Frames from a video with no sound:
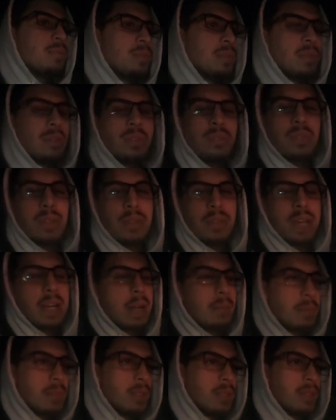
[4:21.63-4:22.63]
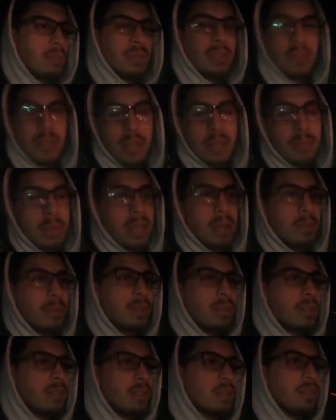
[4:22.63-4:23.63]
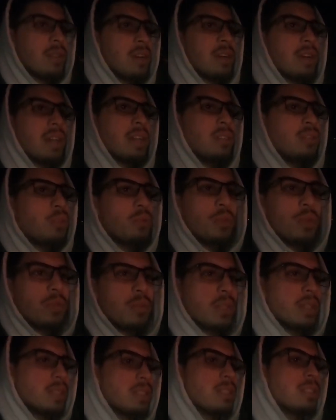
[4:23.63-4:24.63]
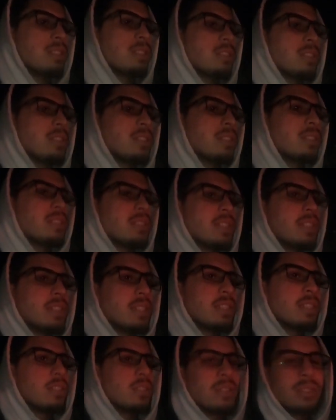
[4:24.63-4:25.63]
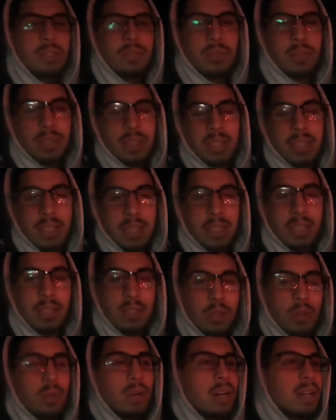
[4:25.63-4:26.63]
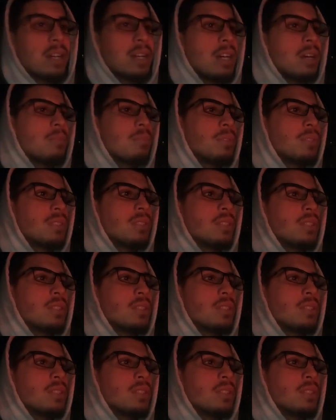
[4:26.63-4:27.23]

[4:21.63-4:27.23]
I was very happy. Still am happy. Car, I got no regrets. So this is another goal. This was just another goal I accomplished.